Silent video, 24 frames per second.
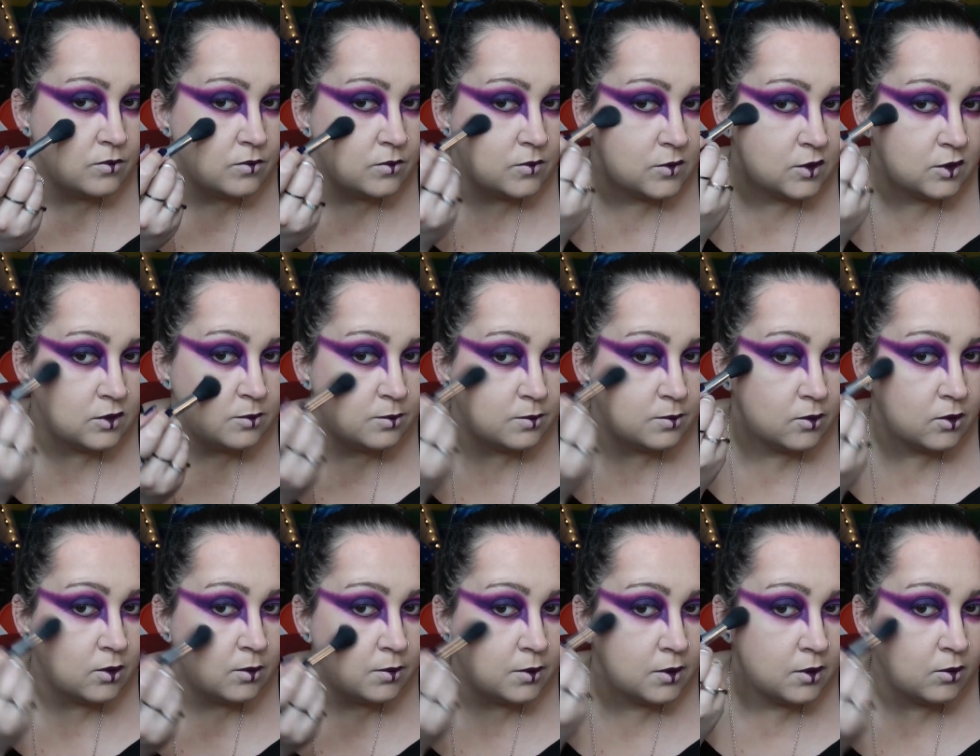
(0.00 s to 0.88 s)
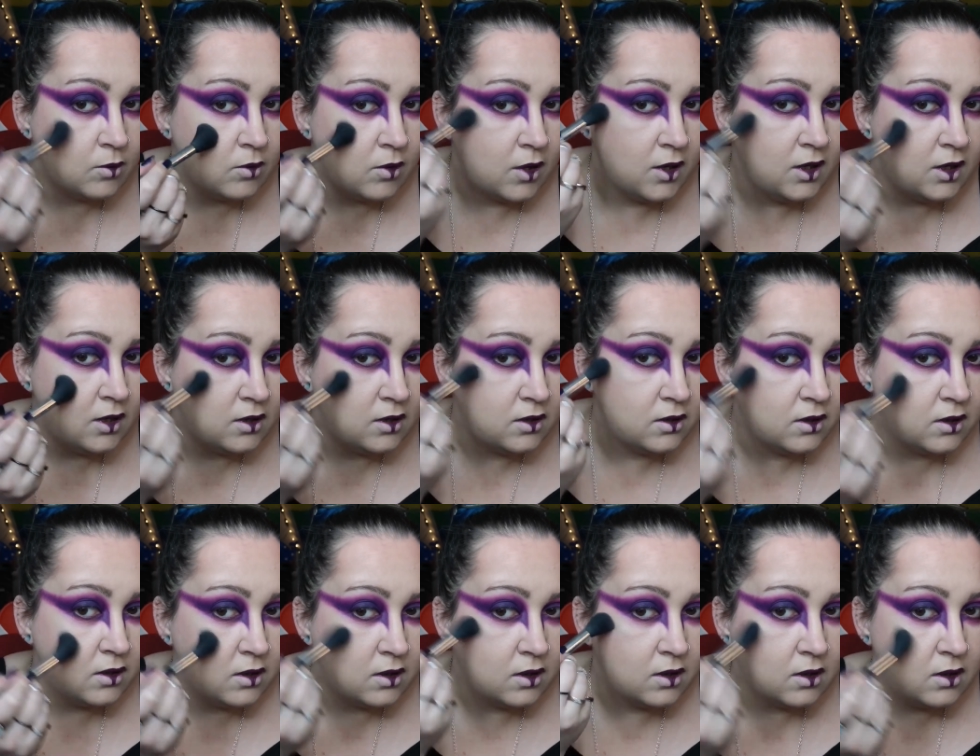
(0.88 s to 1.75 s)
Just pop it right under
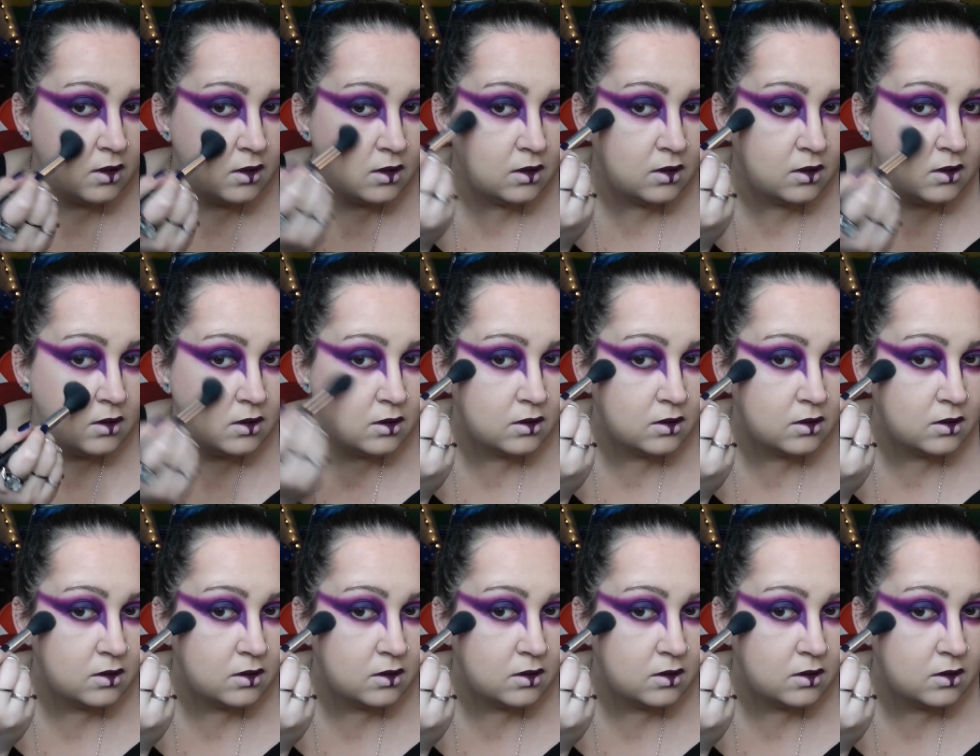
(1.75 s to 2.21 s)
there.